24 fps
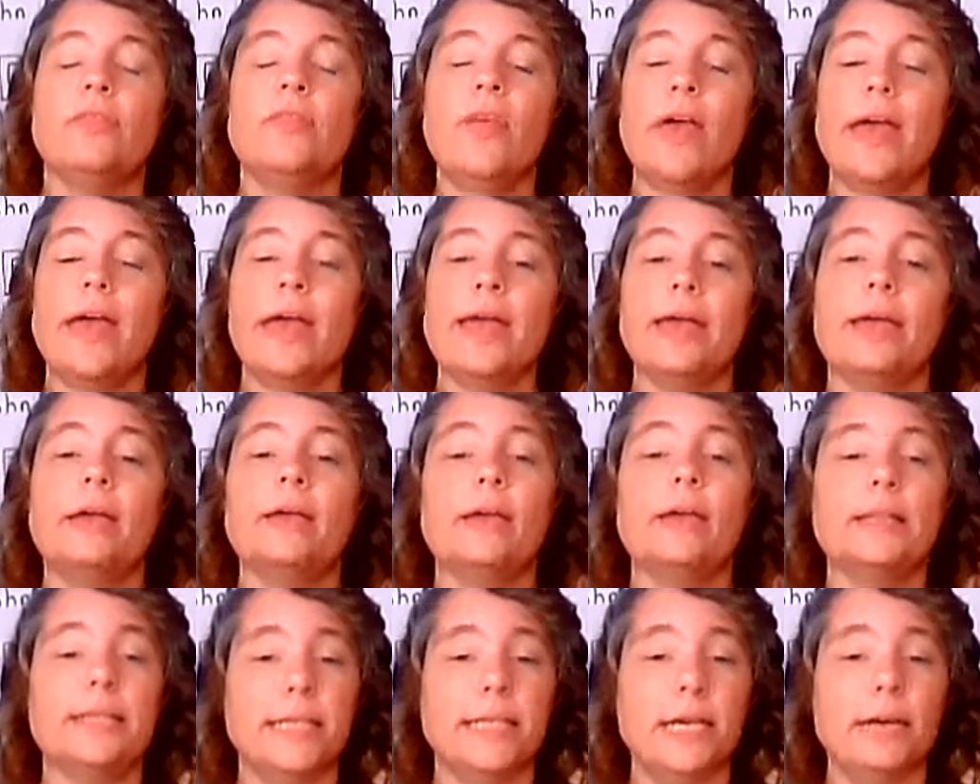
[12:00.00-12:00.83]
A
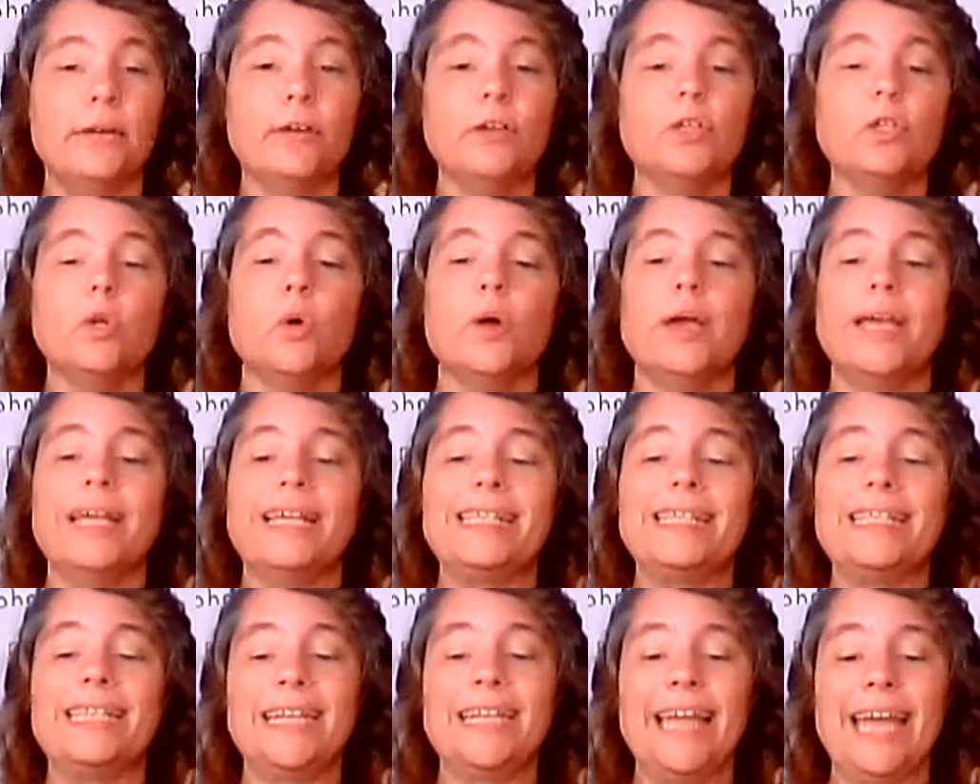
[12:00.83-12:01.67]
territory
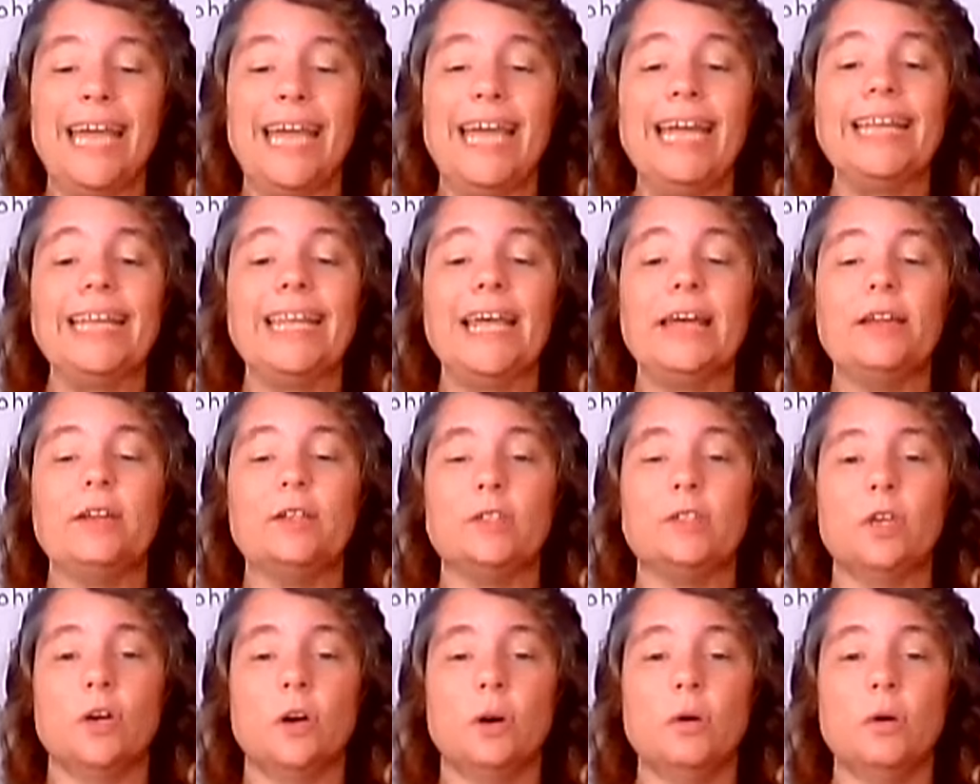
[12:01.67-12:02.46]
is land that is